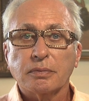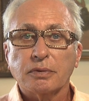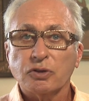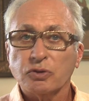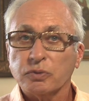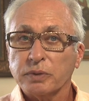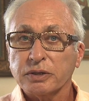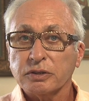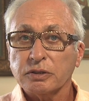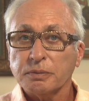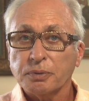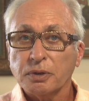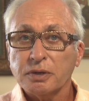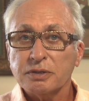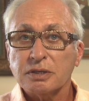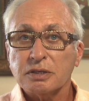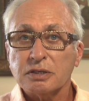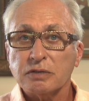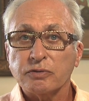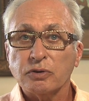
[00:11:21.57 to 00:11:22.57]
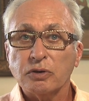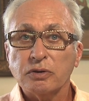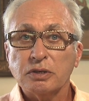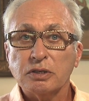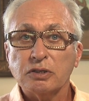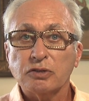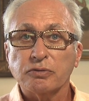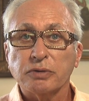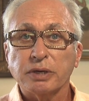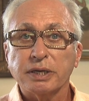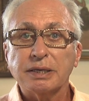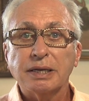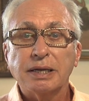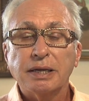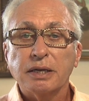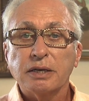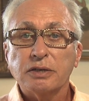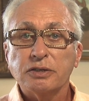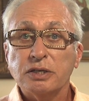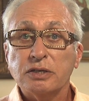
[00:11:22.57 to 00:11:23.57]
Throughout the process of learning to write,
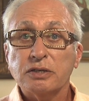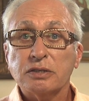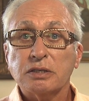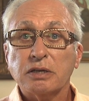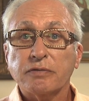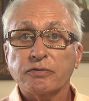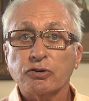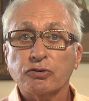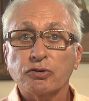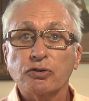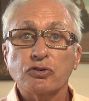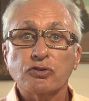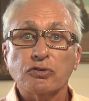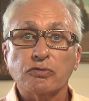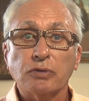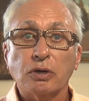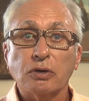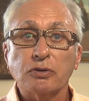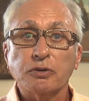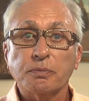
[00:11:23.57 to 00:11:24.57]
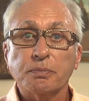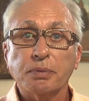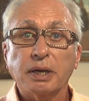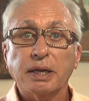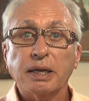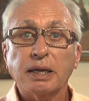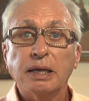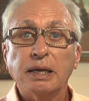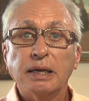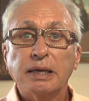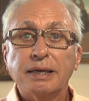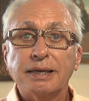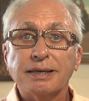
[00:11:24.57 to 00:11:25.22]
teachers have a crucial role to play